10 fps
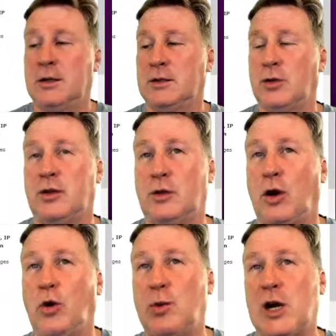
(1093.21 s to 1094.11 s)
So there's a
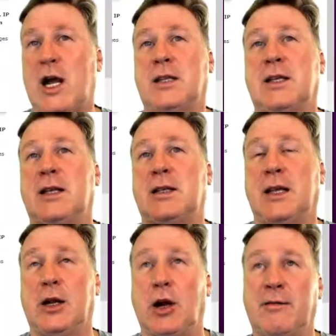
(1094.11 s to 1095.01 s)
whole process to
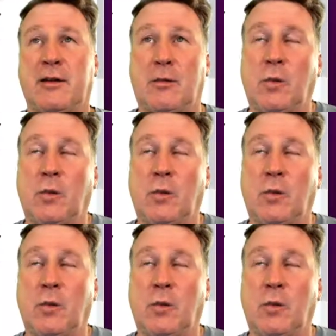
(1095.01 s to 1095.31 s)
get off here.